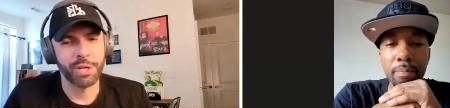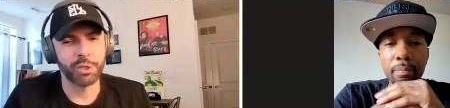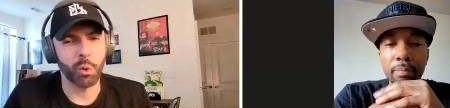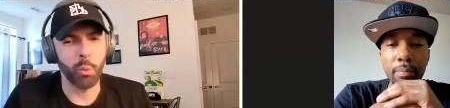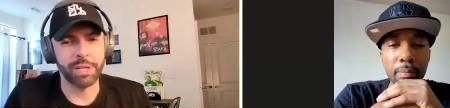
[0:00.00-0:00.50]

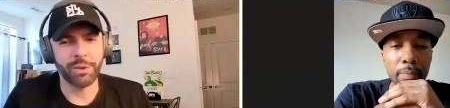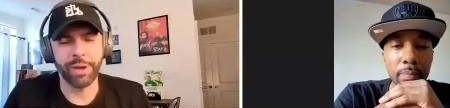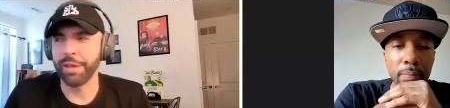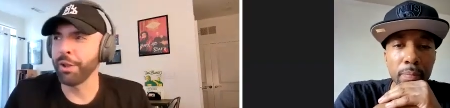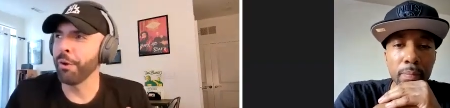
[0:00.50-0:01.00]
Speaker 1: So what?
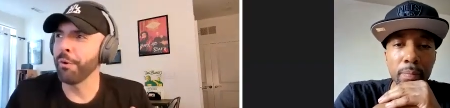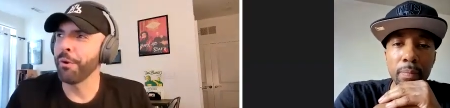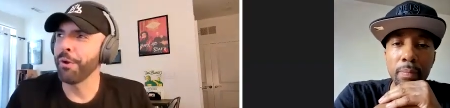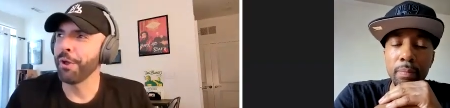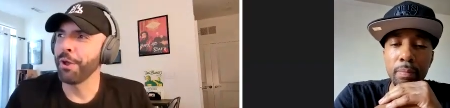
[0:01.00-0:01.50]
So you know,
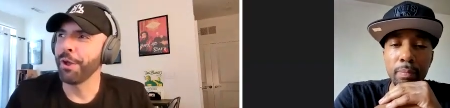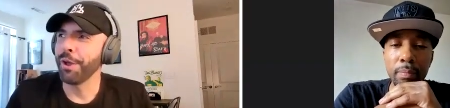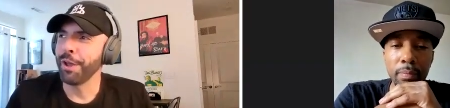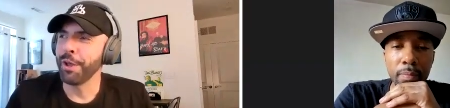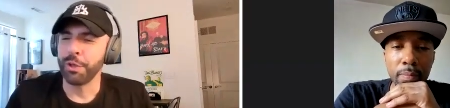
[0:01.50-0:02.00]

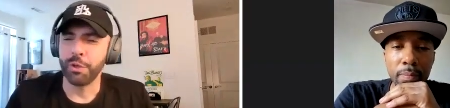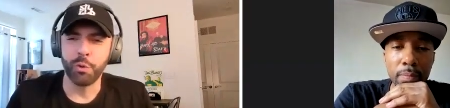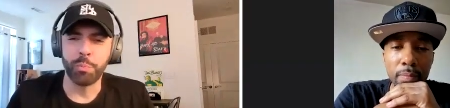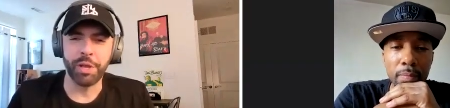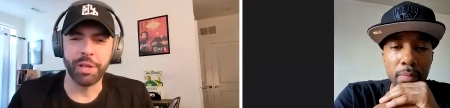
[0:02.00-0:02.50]

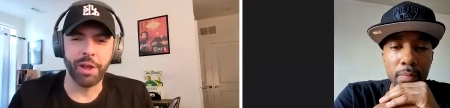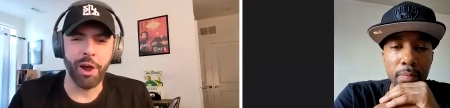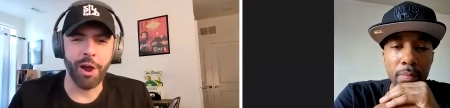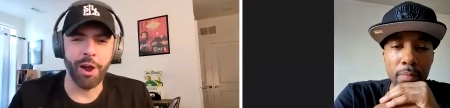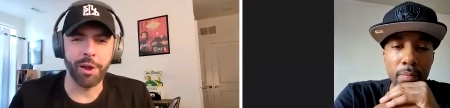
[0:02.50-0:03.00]
you being the
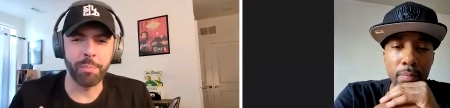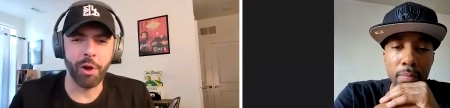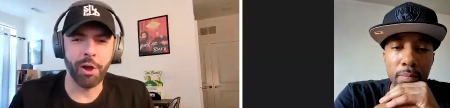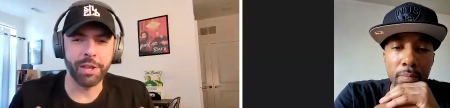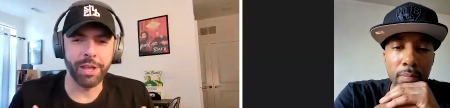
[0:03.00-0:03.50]
hard
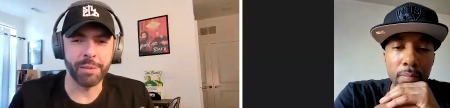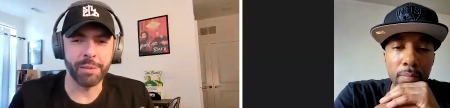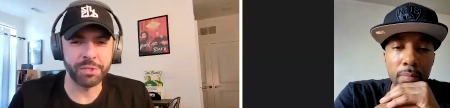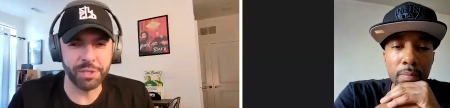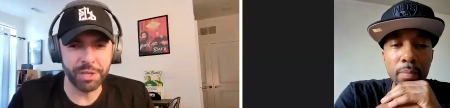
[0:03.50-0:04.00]
body
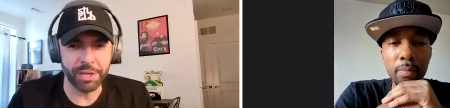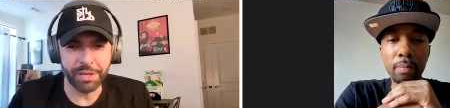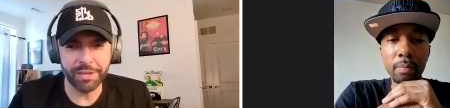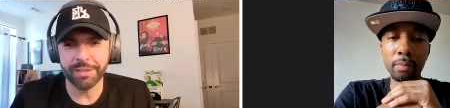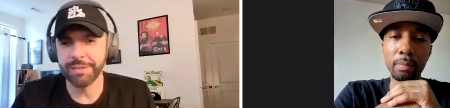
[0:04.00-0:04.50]

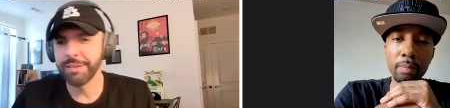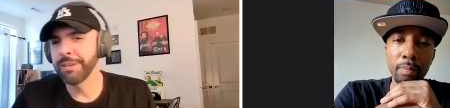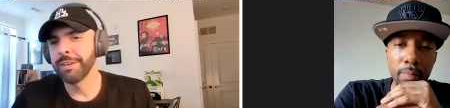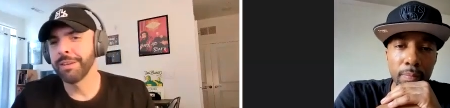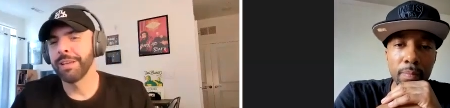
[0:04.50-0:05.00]
MC,
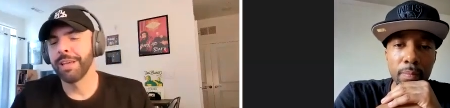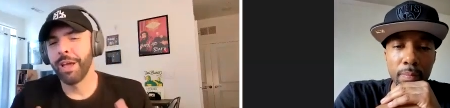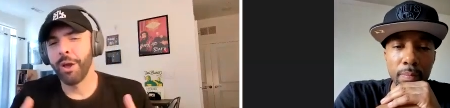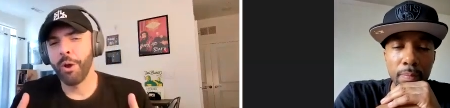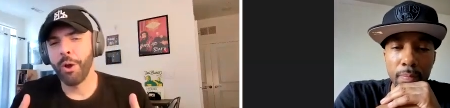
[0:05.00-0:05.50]

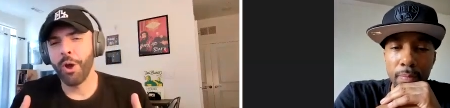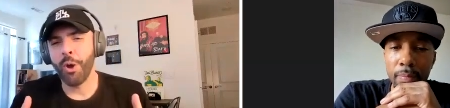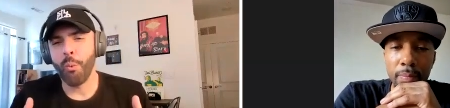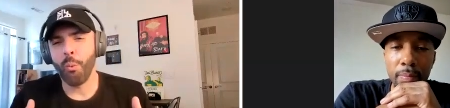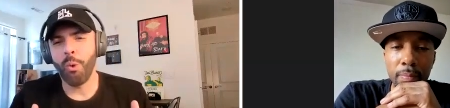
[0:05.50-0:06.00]

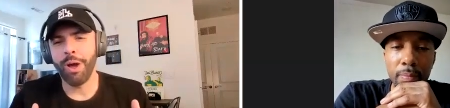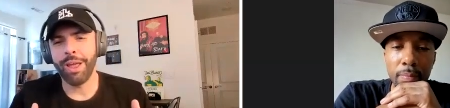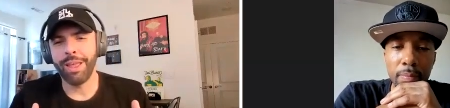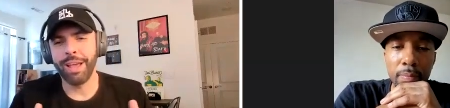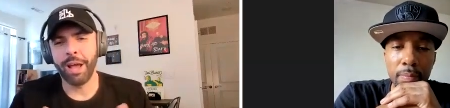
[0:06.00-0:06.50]

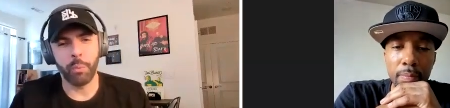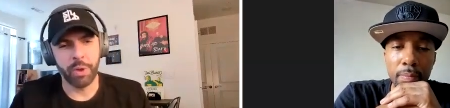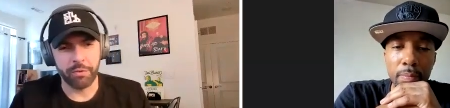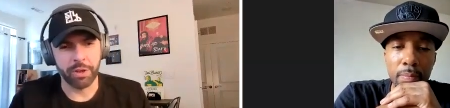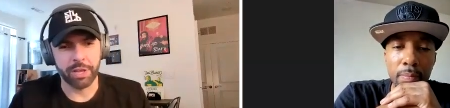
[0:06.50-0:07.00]
what are
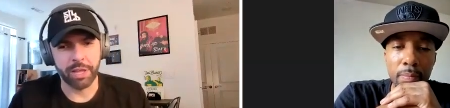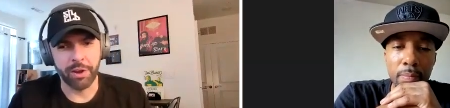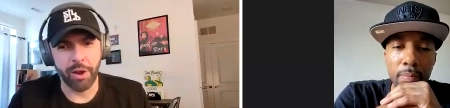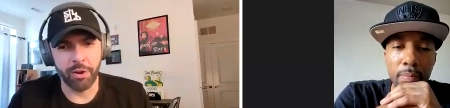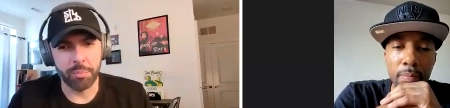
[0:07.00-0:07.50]
we ever going to get
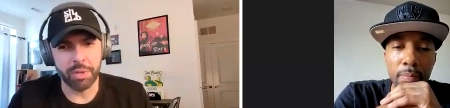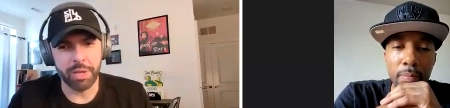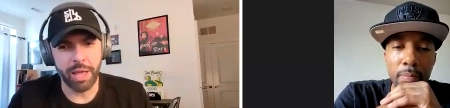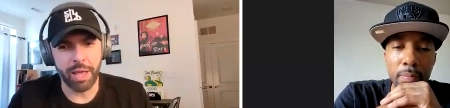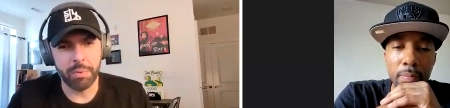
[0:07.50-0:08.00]
an R and
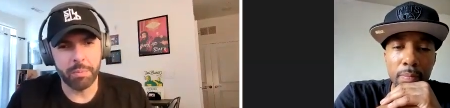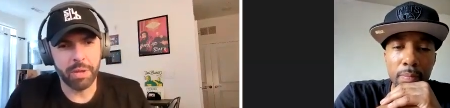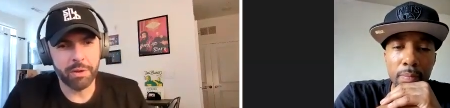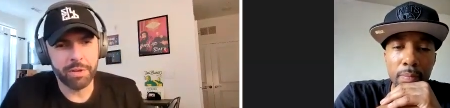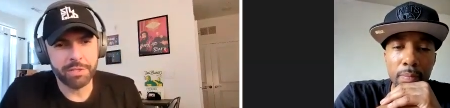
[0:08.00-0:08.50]
B album
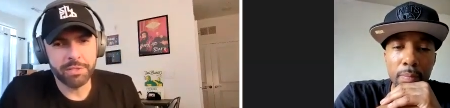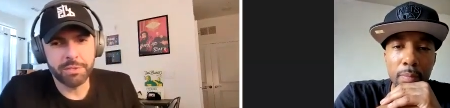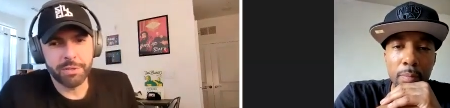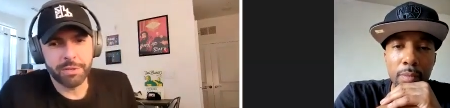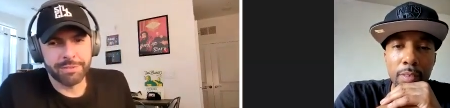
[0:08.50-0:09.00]
out of Ruste
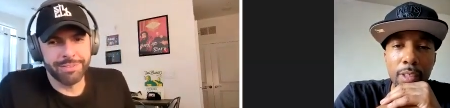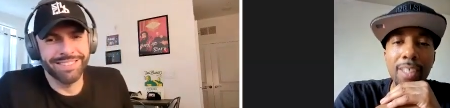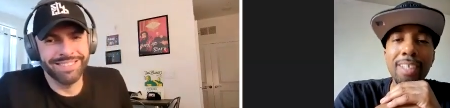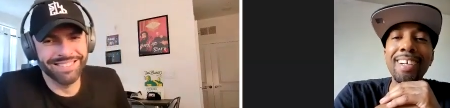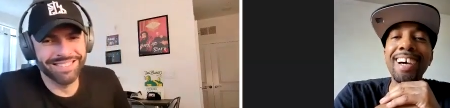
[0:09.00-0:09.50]

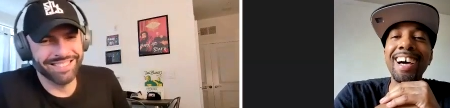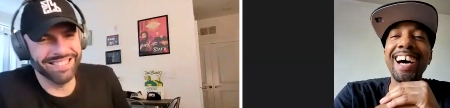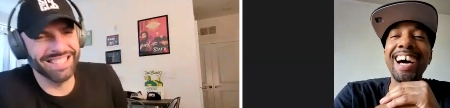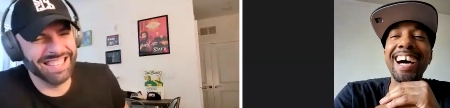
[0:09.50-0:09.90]
Juxx?